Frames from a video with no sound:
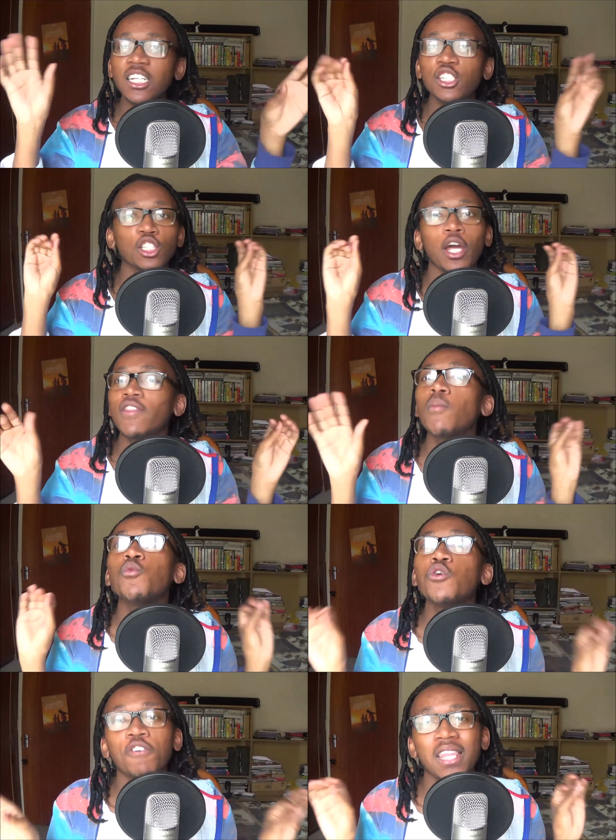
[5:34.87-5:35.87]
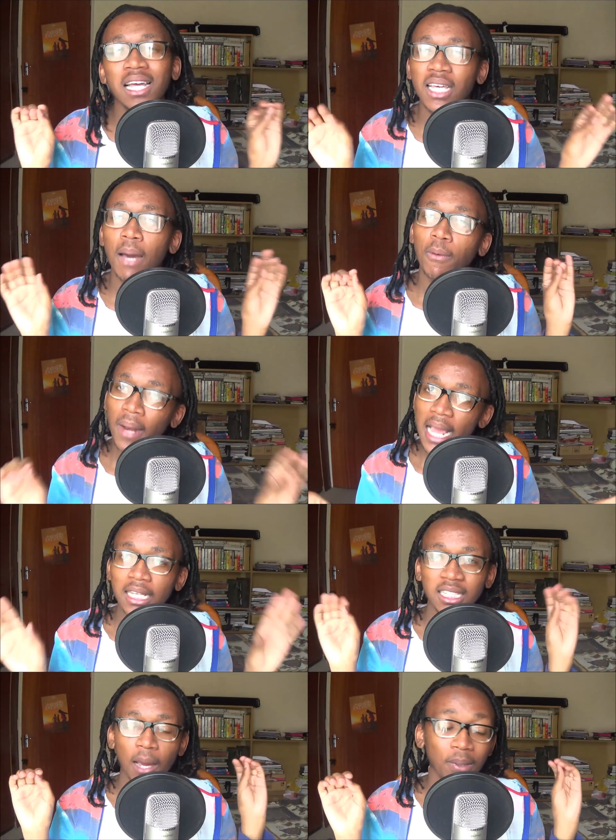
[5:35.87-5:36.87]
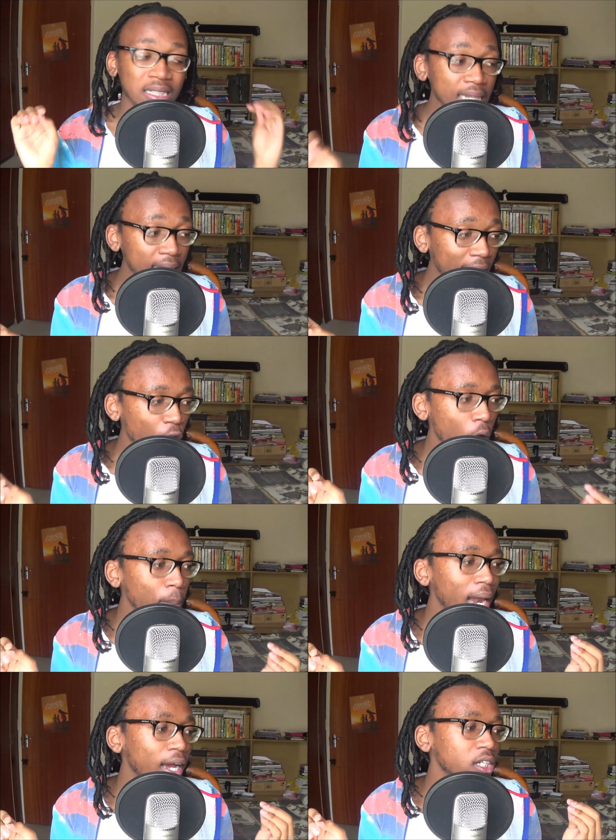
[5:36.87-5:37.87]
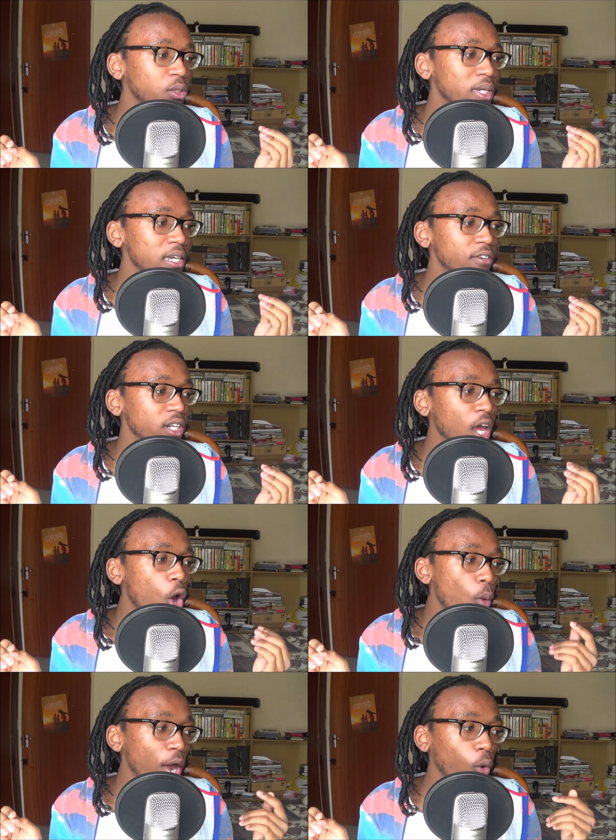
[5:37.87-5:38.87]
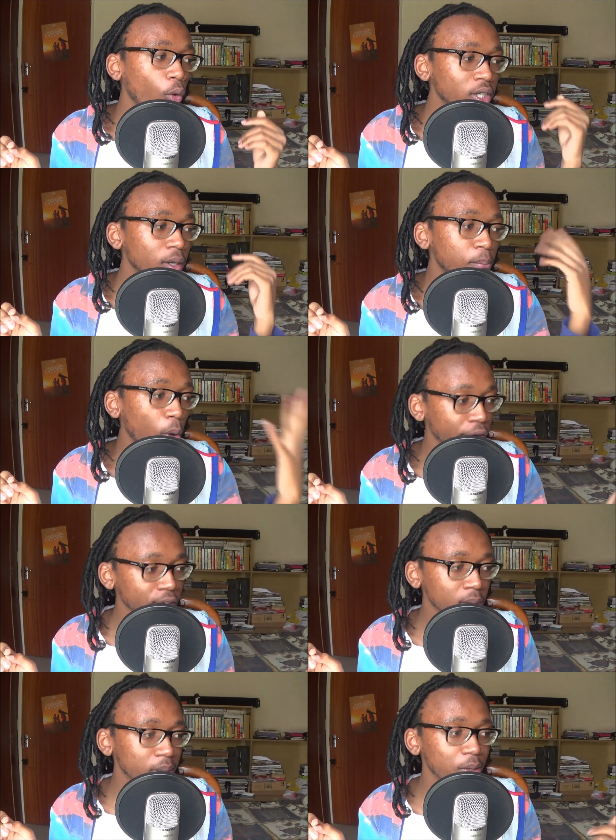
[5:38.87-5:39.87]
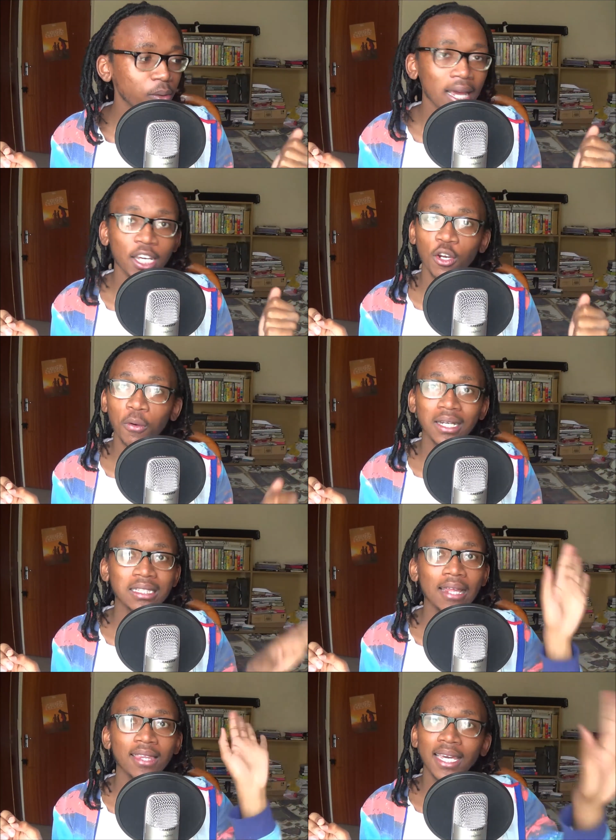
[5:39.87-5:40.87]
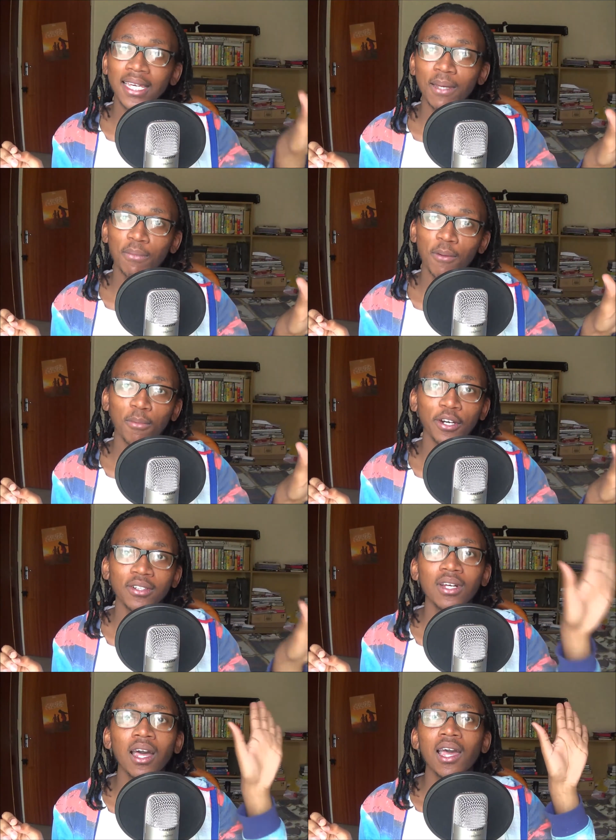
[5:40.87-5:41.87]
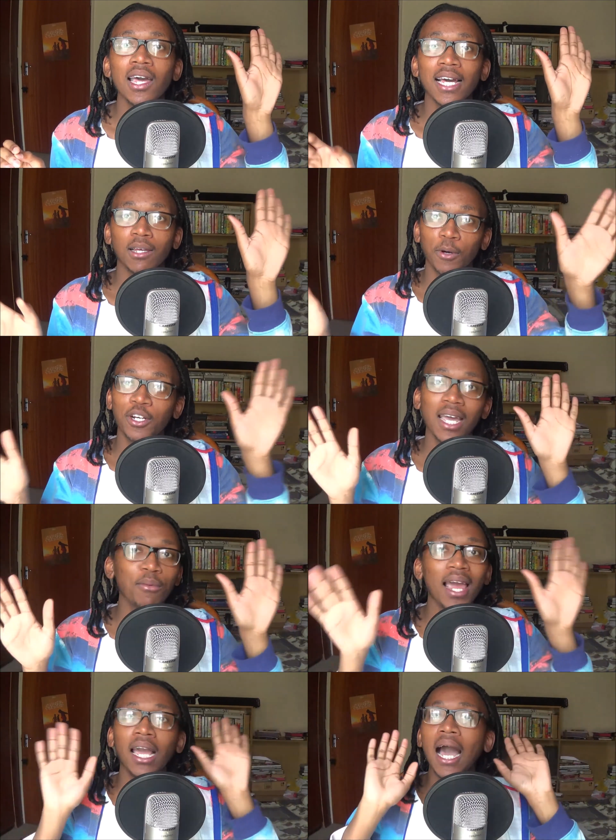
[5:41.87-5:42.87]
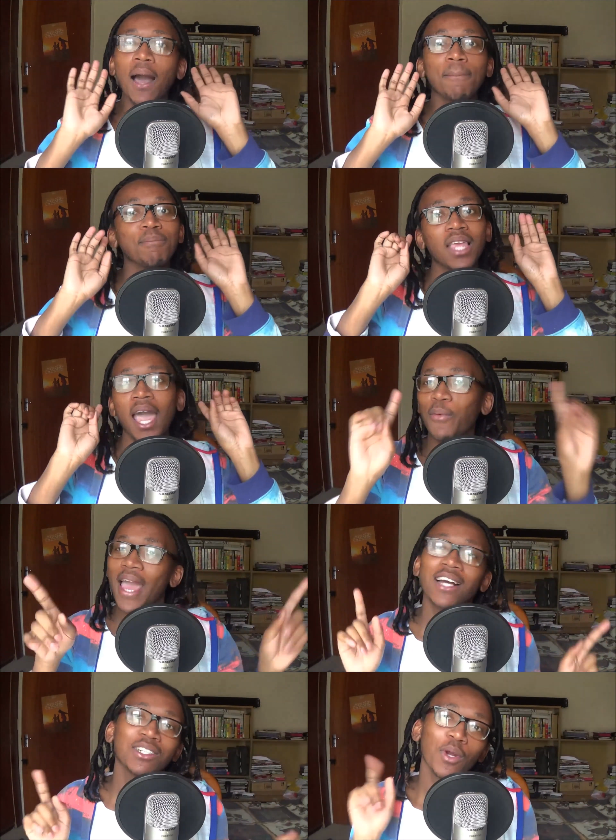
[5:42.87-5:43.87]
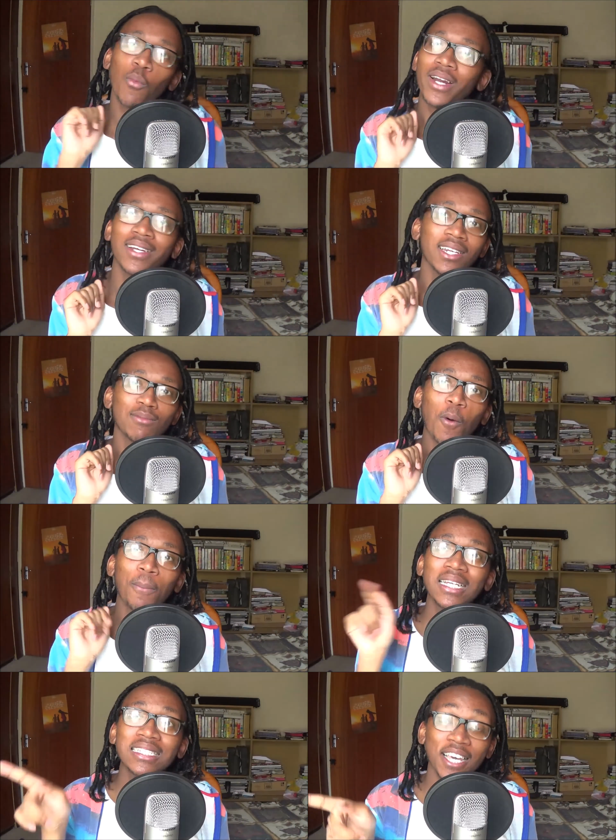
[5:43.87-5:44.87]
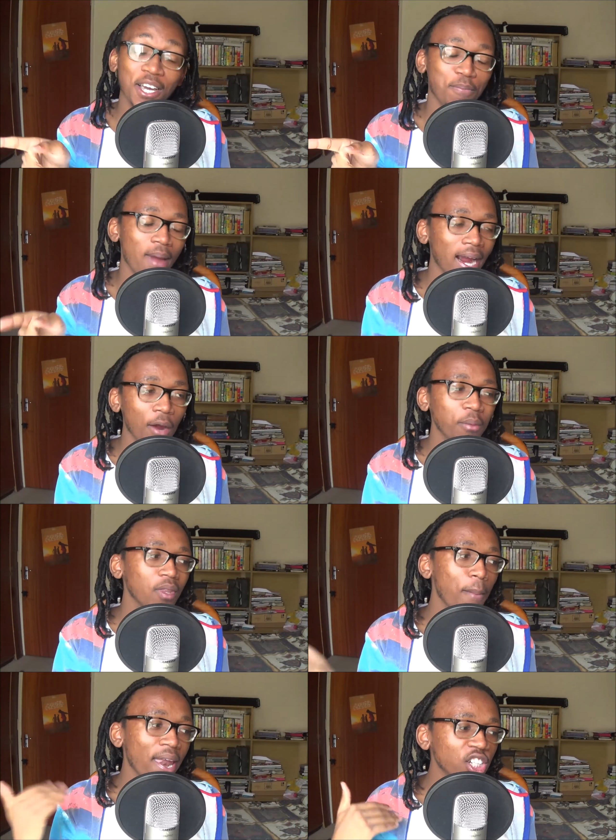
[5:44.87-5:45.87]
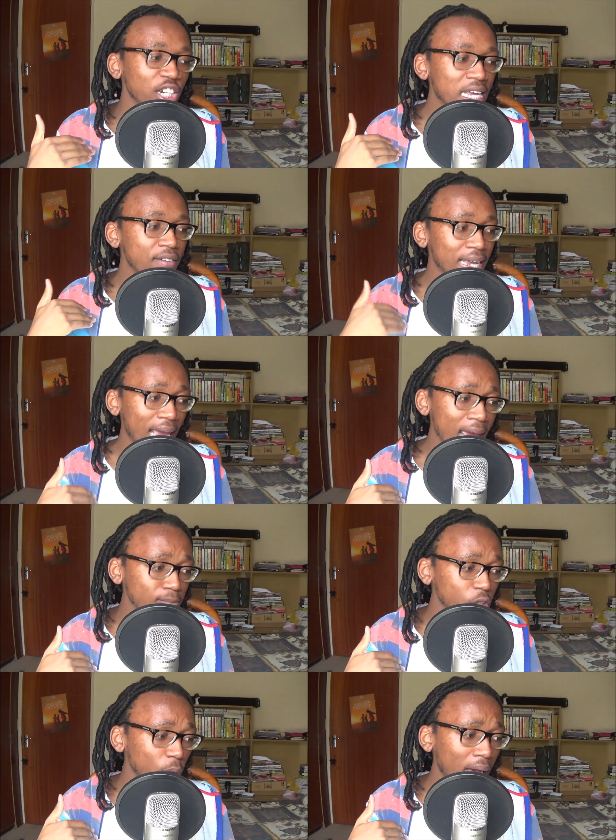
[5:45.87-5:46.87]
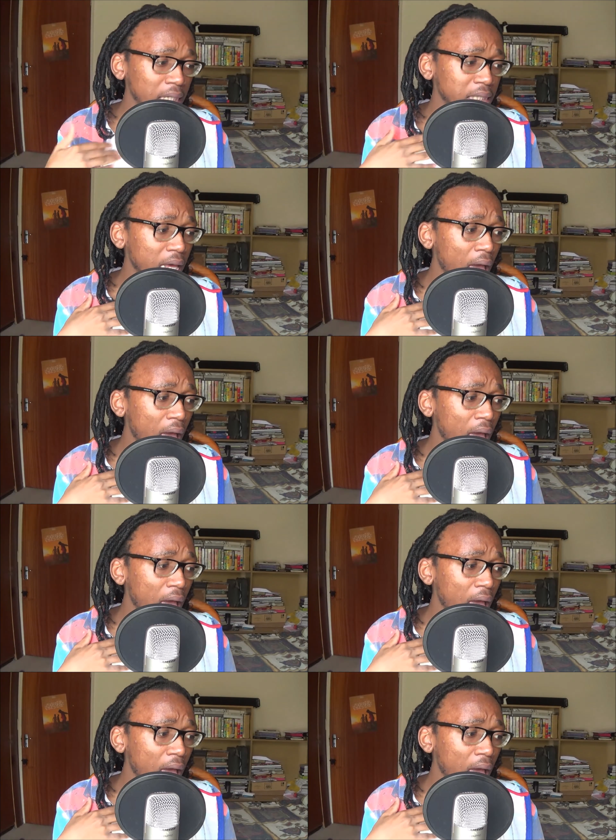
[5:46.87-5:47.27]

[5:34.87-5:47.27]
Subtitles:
not in the mood for that type of place, that type of setting. I remember like because we even had ordered a bottle, but then we were like, you know what, they can keep their bottle. Like the bottle came, like we don't want it anymore, please take it back. I remember the manager even came to us